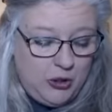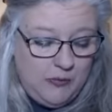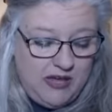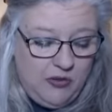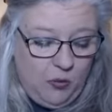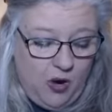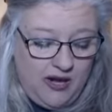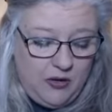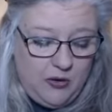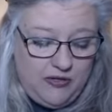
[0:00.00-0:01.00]
you be the
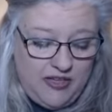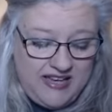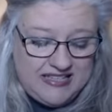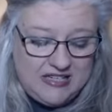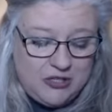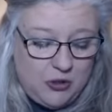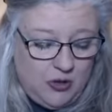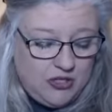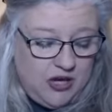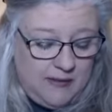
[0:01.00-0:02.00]
one who thinks it's
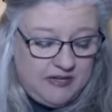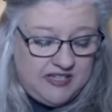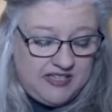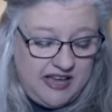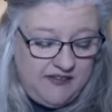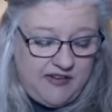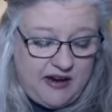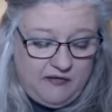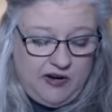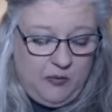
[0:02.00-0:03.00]
your job to save
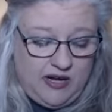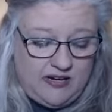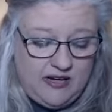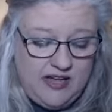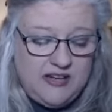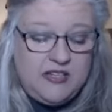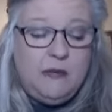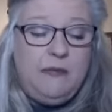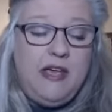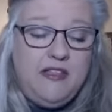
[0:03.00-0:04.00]
everyone,
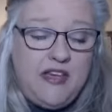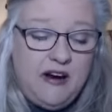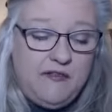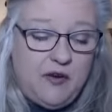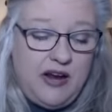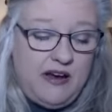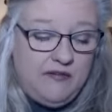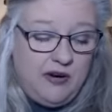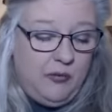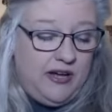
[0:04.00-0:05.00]
to be there for
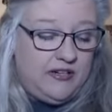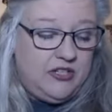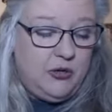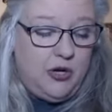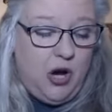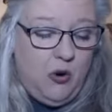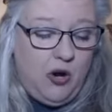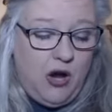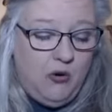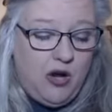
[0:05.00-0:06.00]
everyone, to go,
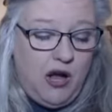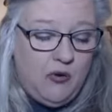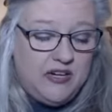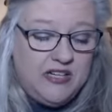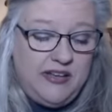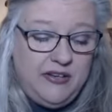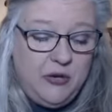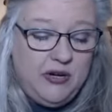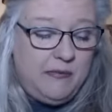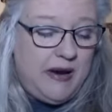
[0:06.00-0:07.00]
go, go until
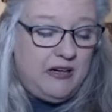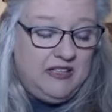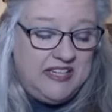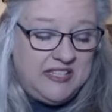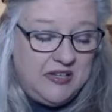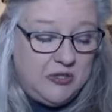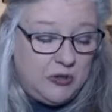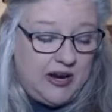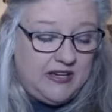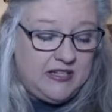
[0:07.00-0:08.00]
you can barely see
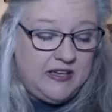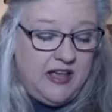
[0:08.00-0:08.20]
straight?